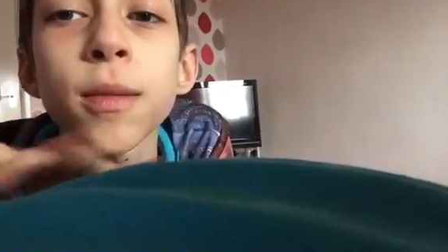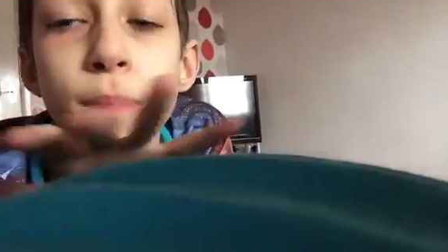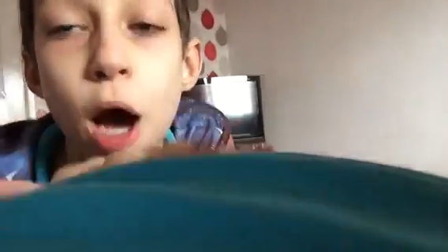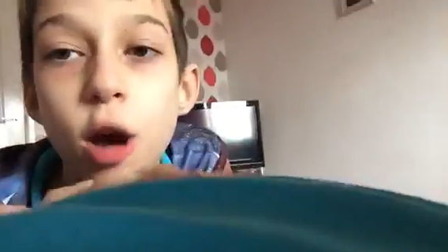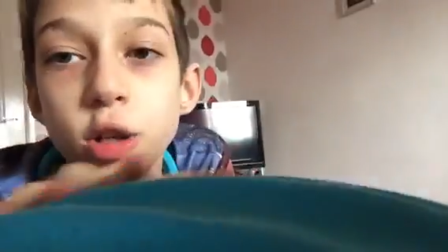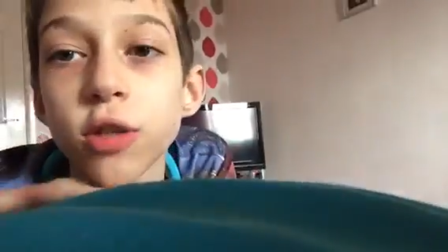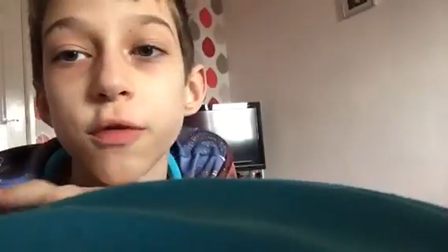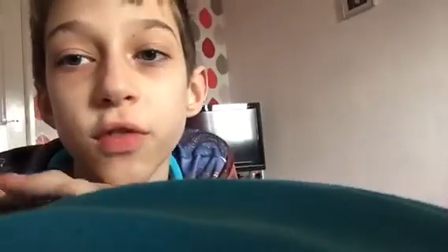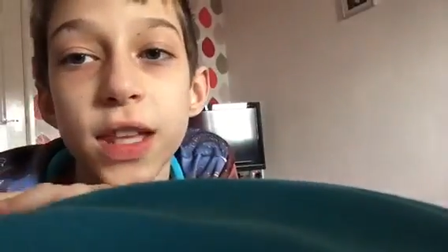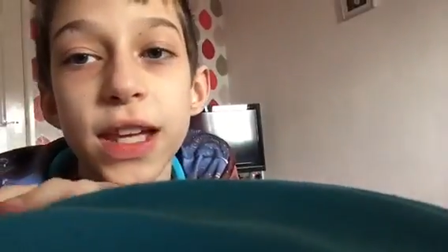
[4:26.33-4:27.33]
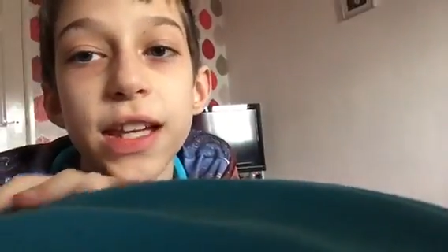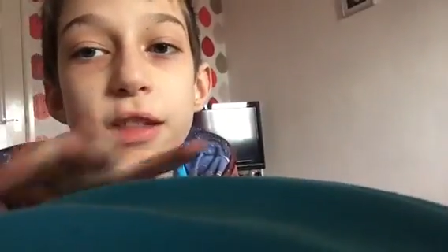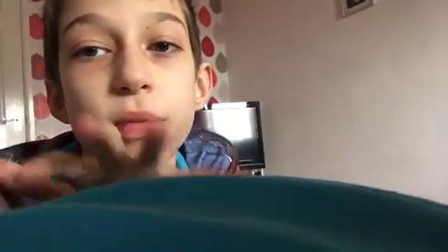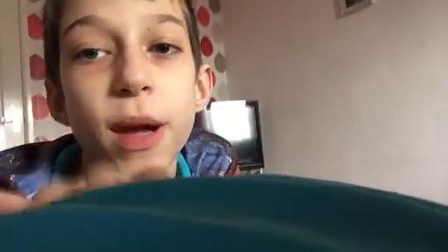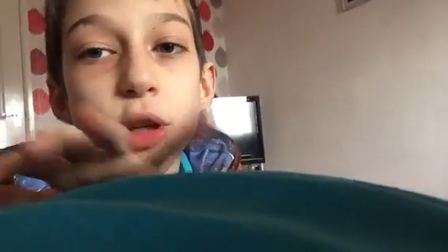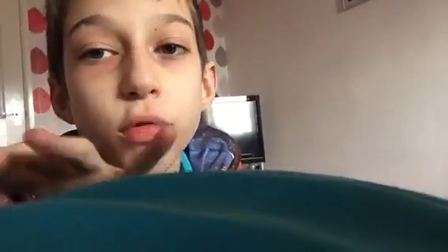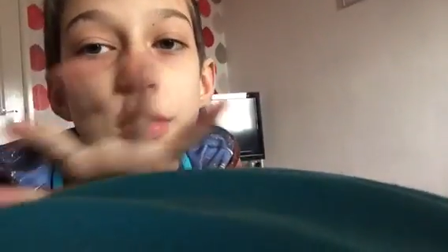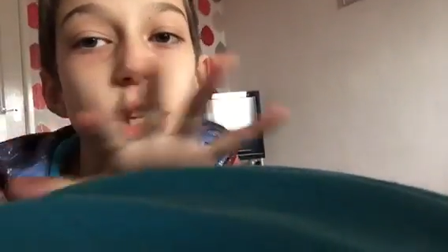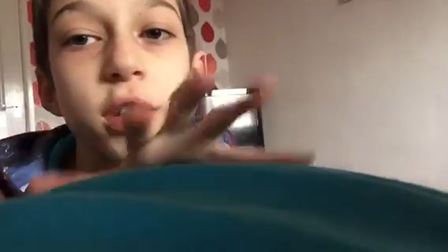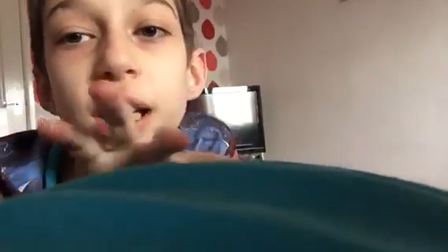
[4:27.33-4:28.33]
part of the special
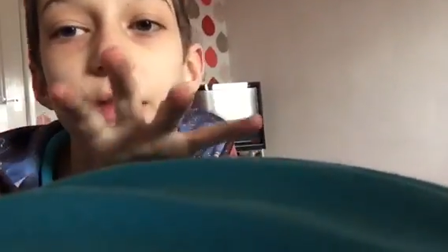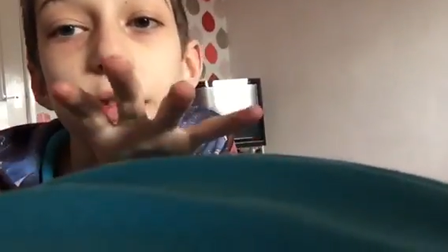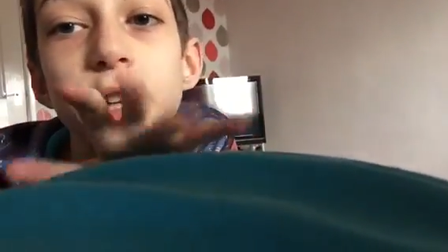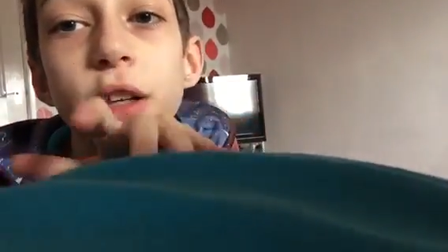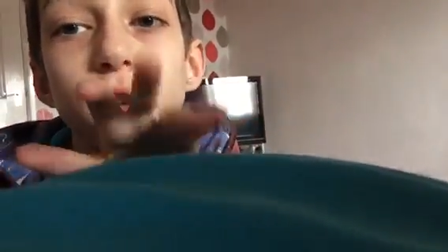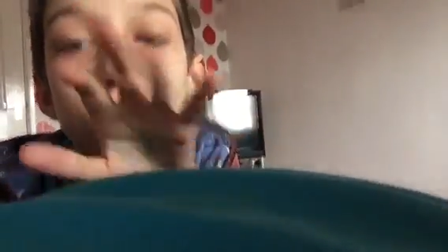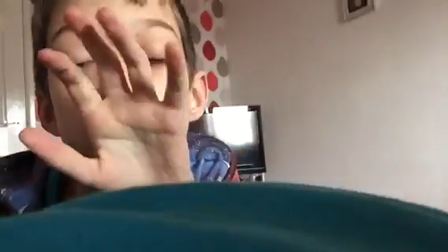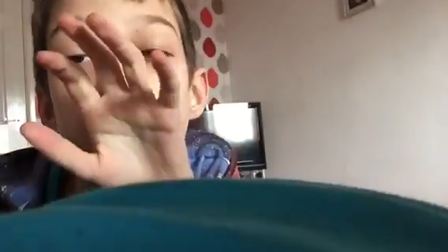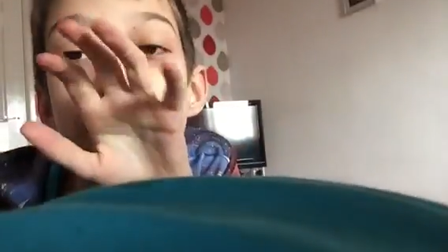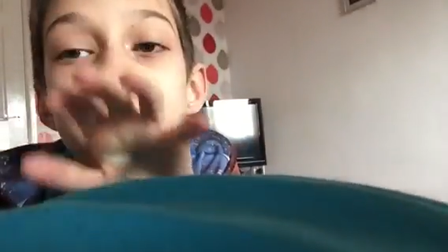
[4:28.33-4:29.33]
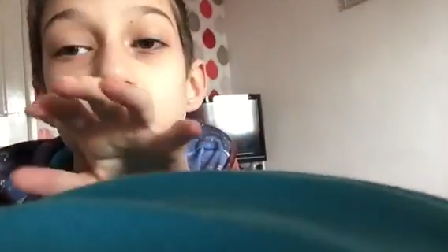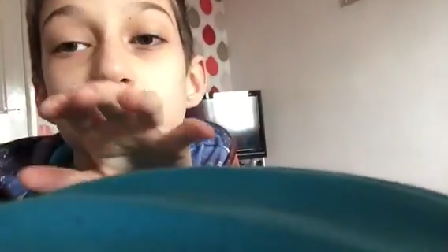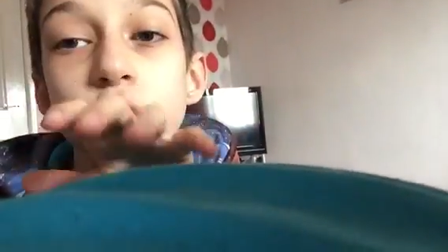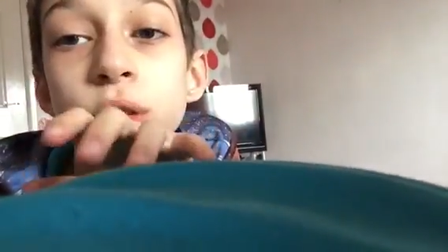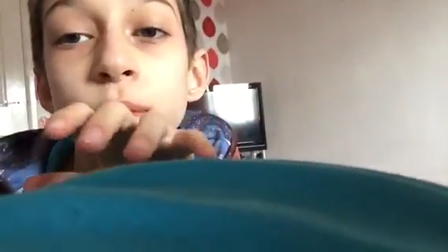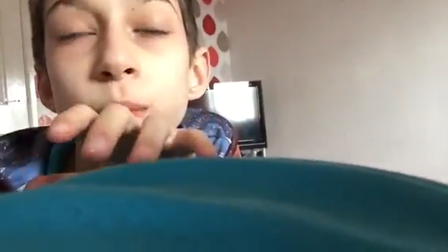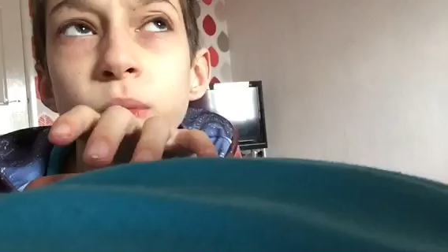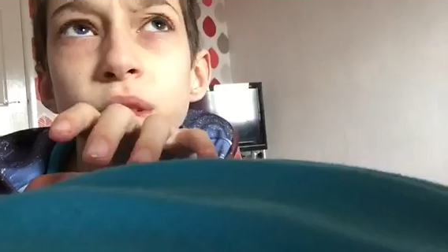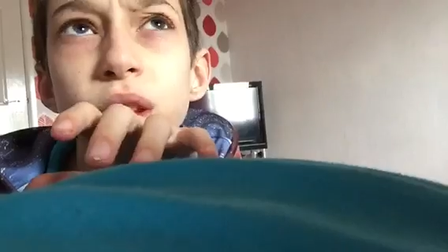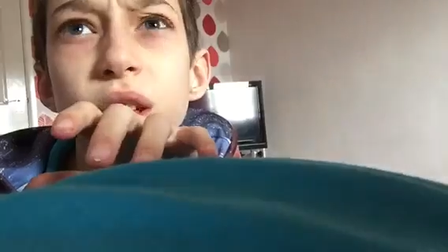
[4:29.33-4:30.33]
Sunday video, which
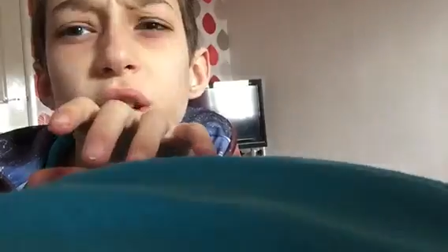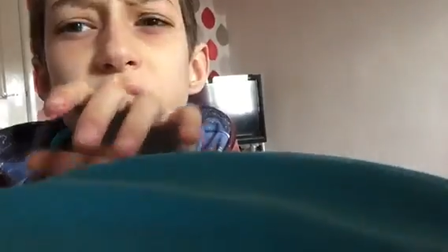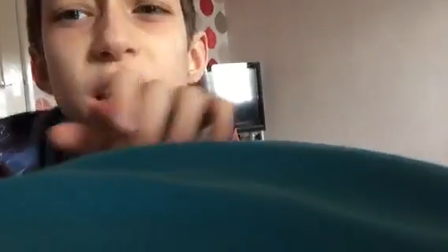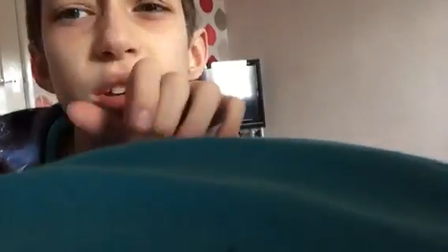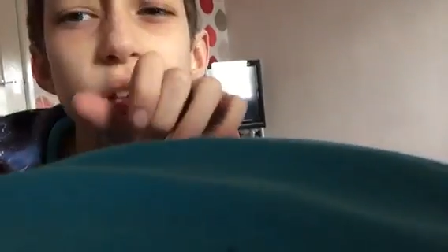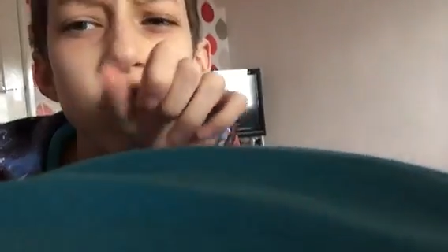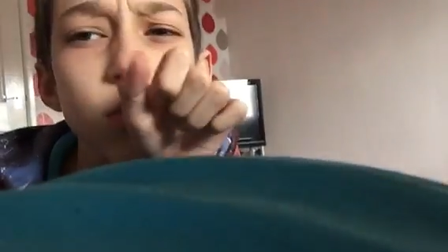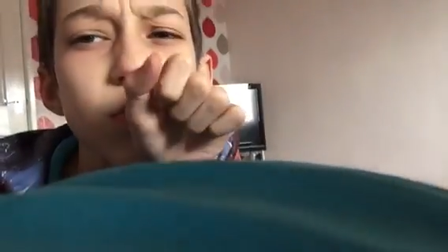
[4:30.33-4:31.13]
did I tell you?